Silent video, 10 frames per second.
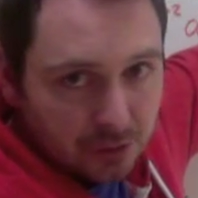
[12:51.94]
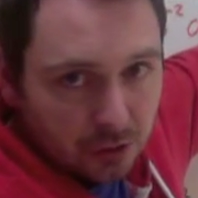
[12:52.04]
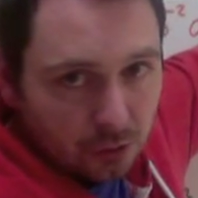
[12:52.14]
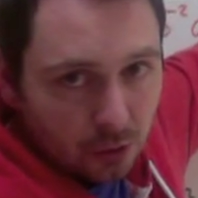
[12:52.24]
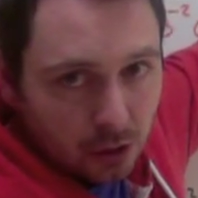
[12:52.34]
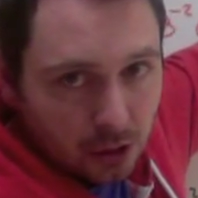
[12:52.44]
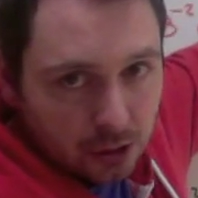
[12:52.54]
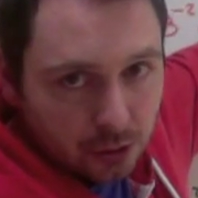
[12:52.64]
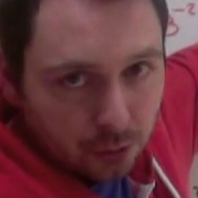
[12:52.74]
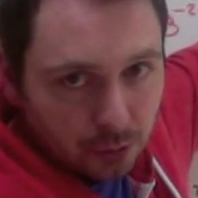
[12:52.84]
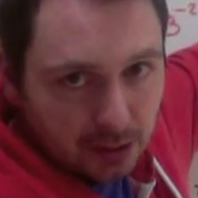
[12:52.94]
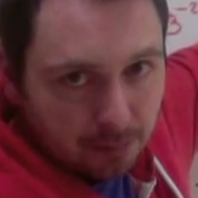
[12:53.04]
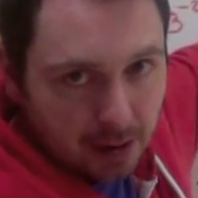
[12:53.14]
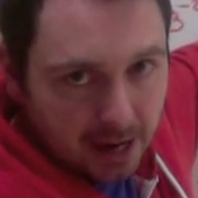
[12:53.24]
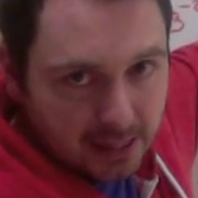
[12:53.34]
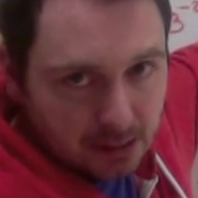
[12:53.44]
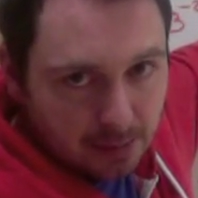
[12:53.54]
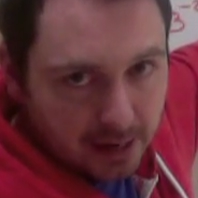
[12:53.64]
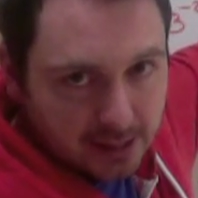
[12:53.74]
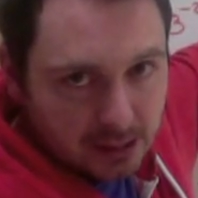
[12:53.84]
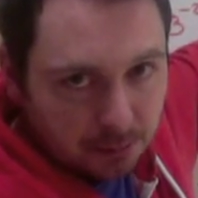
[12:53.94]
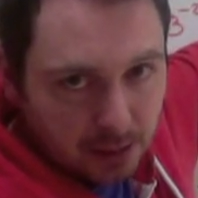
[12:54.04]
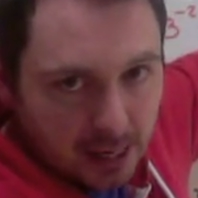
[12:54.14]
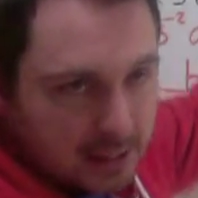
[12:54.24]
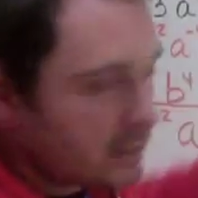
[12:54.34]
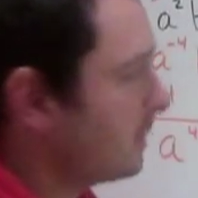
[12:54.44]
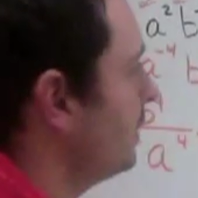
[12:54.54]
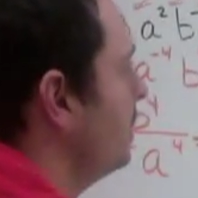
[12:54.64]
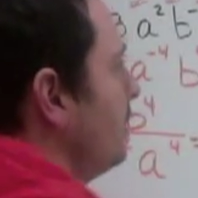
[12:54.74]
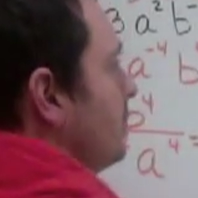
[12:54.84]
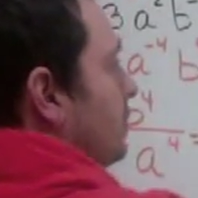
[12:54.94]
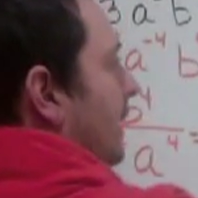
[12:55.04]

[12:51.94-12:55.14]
2. So 3 minus and minus is plus. So I